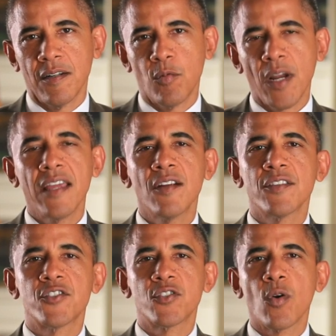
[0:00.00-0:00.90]
When I hear
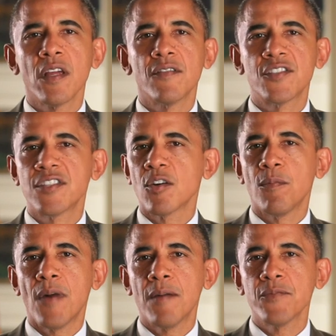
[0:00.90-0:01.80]
the story of a single
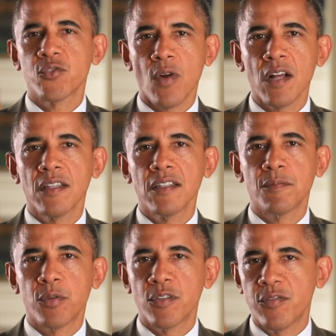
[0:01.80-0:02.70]
mom struggling
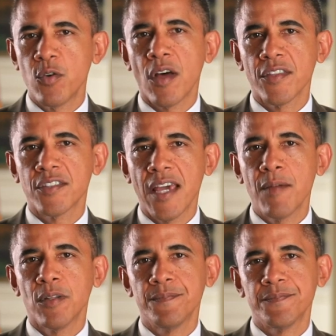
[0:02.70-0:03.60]
to put food on the
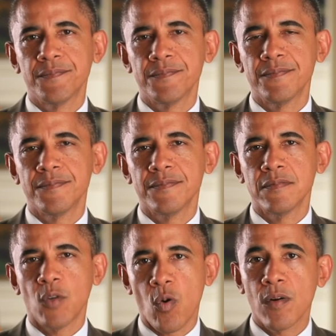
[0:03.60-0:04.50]
table,
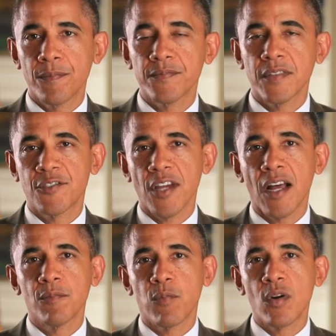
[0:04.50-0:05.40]
or a
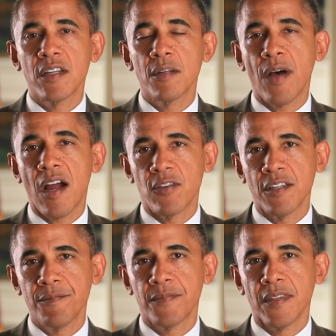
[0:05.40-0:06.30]
child born into
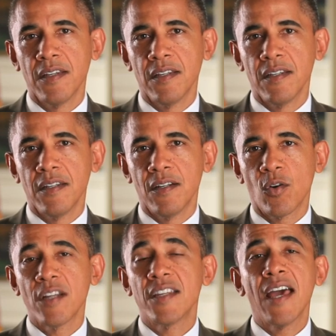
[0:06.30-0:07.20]
poverty,
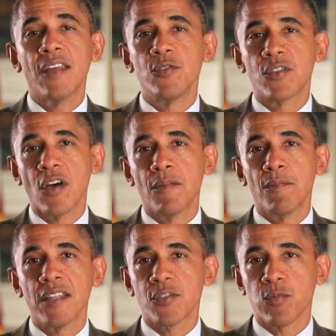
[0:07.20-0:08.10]
or a dad who's gone
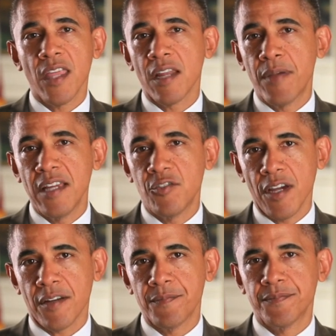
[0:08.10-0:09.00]
months without a
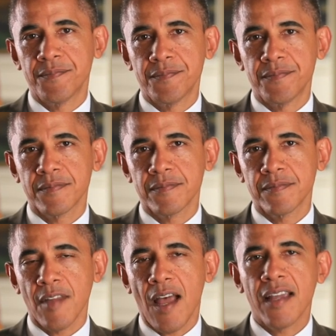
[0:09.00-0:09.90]
paycheck,
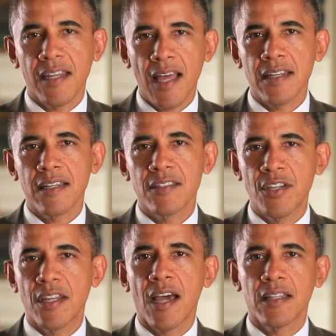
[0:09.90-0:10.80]
I cannot
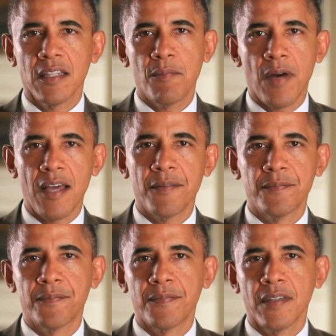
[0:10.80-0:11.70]
sit idly by.
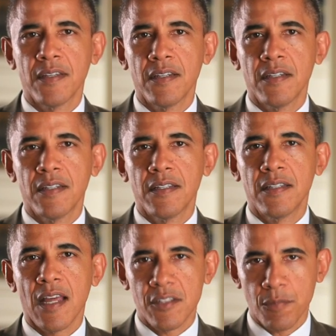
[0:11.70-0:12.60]

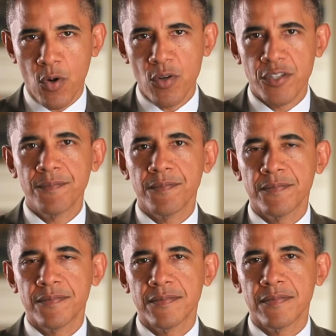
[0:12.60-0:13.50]
Not as a person,
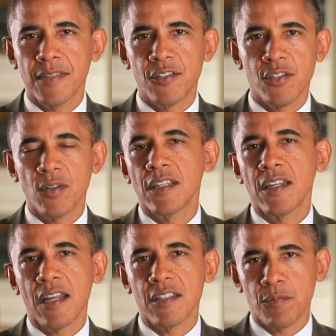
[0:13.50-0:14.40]
and certainly
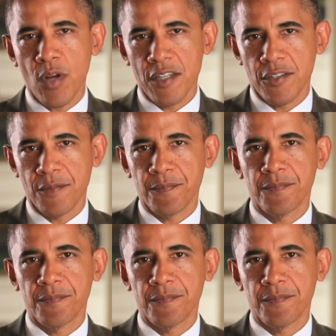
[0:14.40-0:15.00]
not as a president.